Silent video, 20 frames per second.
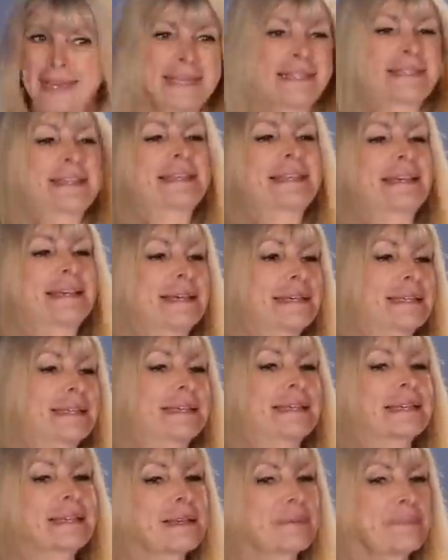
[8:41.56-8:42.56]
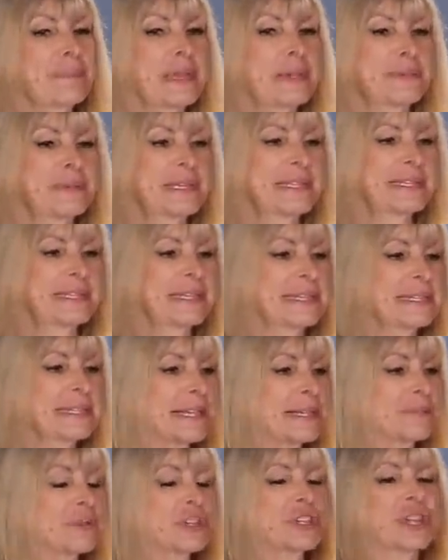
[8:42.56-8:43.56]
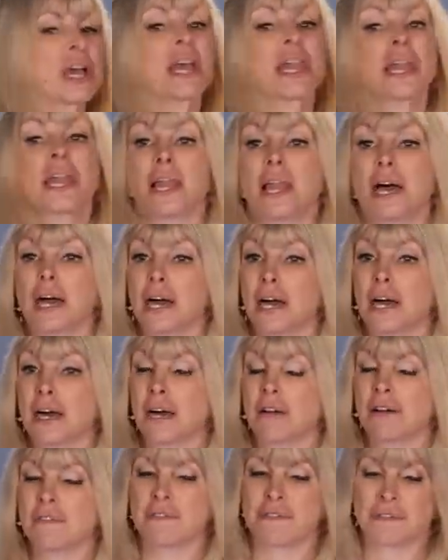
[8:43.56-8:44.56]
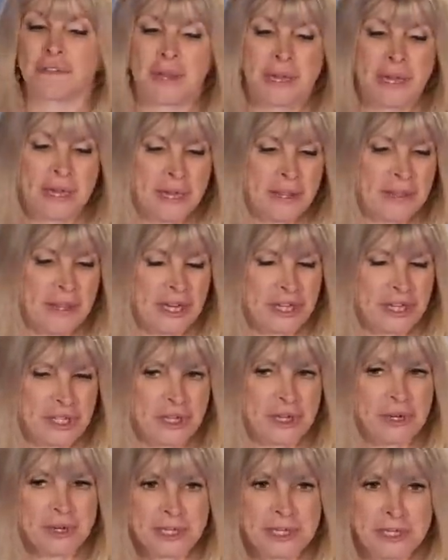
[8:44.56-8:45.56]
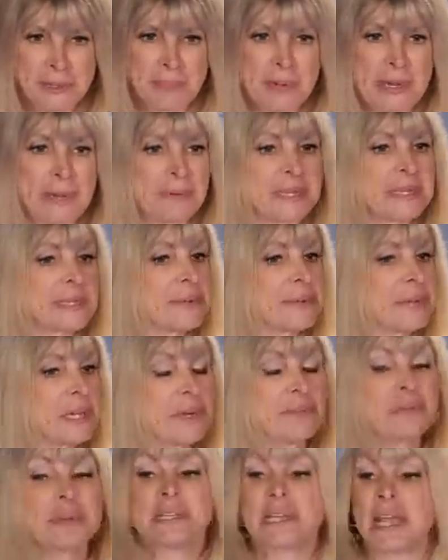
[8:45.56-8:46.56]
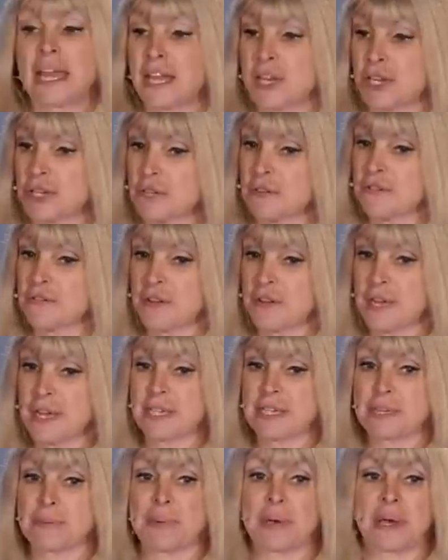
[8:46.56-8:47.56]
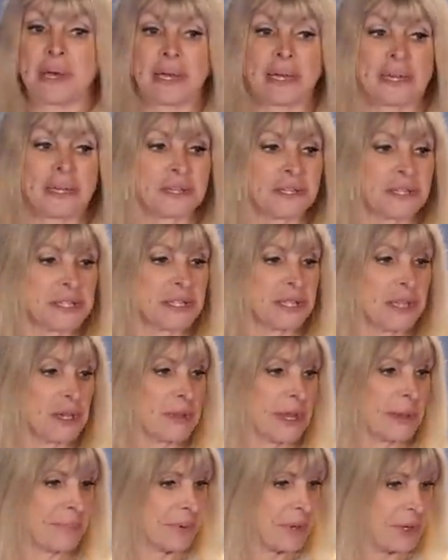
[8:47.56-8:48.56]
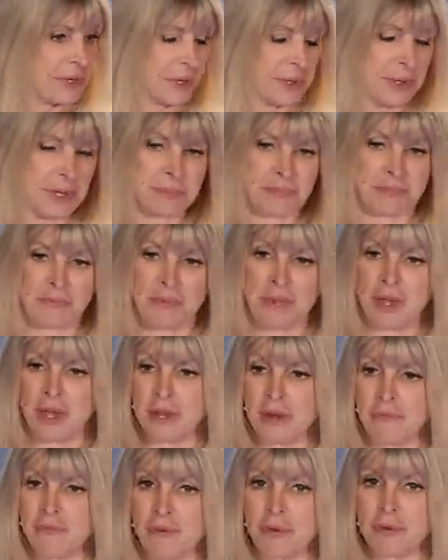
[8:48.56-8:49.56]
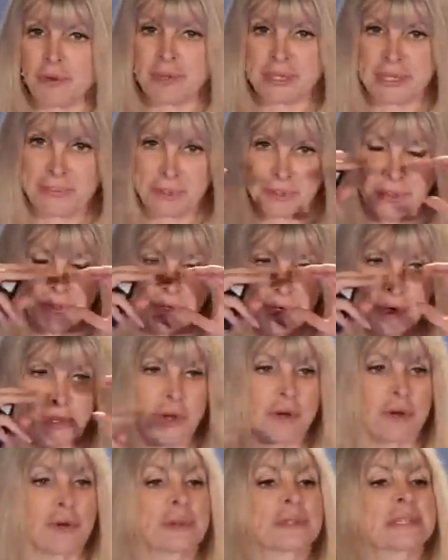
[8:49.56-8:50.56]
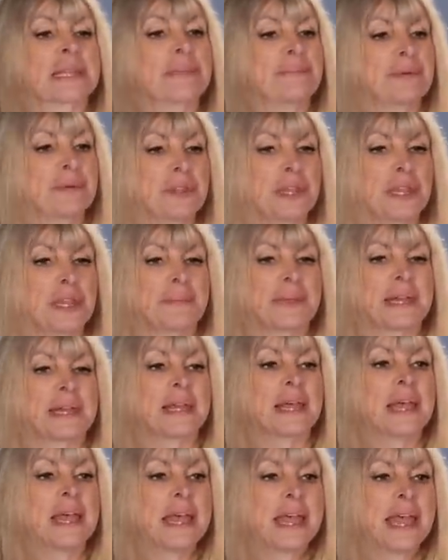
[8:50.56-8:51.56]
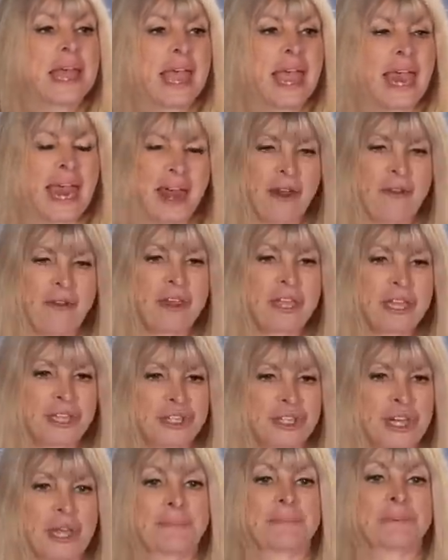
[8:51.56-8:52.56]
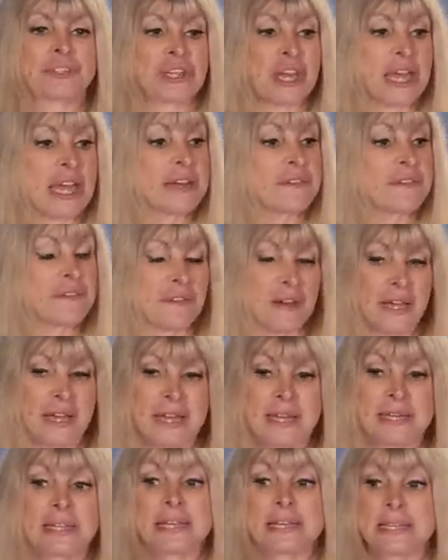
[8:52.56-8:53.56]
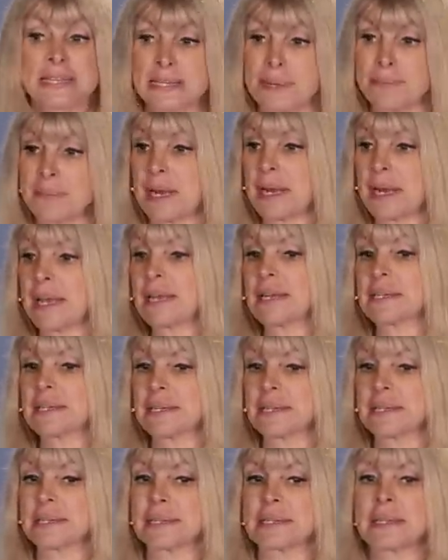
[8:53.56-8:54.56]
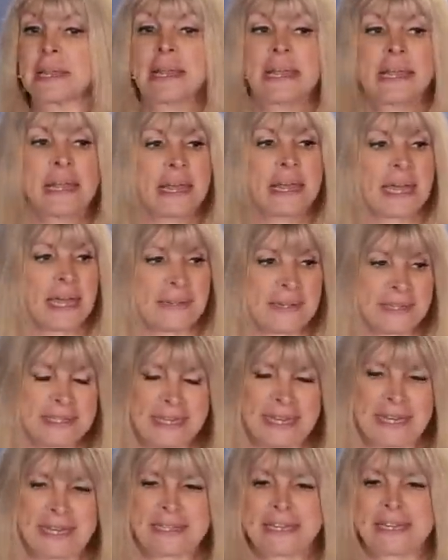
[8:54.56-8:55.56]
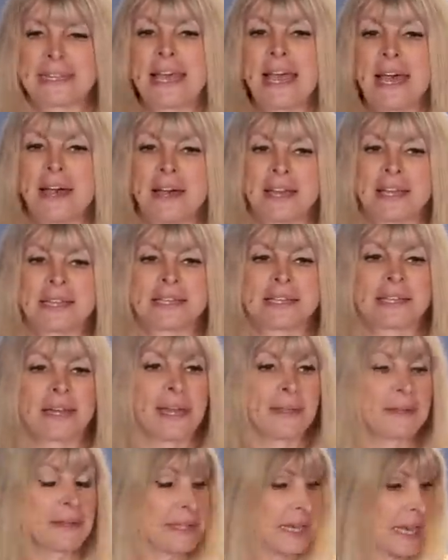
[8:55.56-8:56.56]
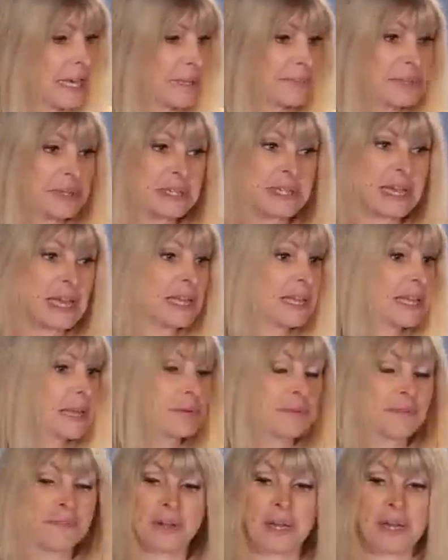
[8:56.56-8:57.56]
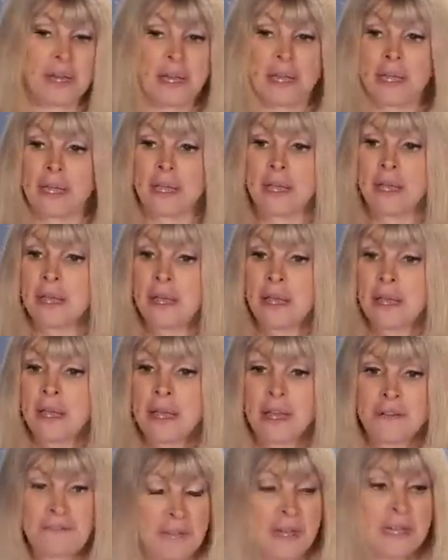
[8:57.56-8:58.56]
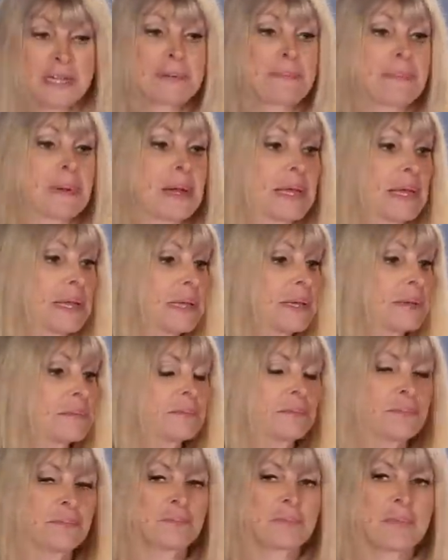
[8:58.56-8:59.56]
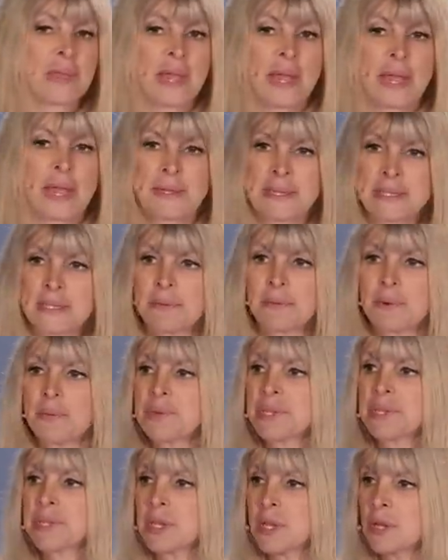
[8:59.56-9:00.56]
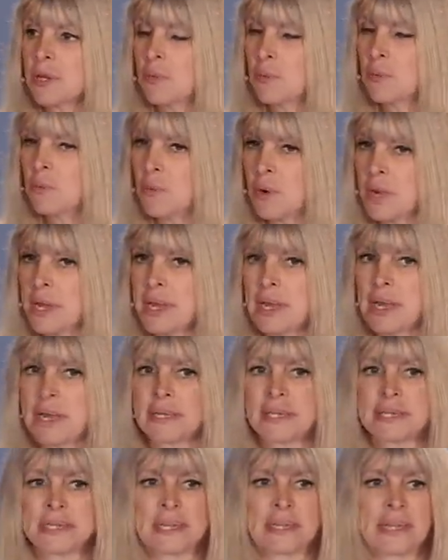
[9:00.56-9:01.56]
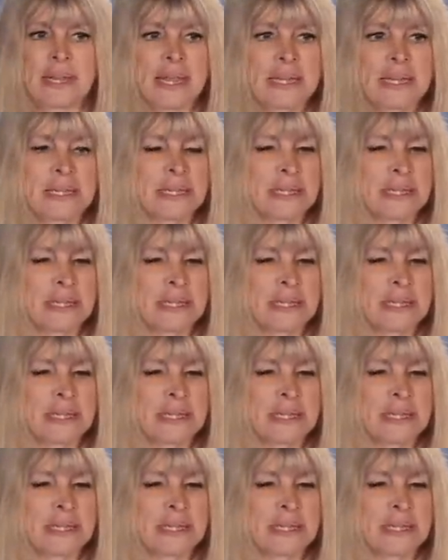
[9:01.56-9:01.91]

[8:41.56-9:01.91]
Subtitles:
Here's the third thing that BBC did, which I love. They took some people and said, we're going to pretend you're fighter pilots. So they put on the overalls, they put on the goggles, and they put them in Harrier jump jet flight simulators. And they tested their eyesight, and then they had to pretend they were flying a fighter plane. And they said, what was so weird is that their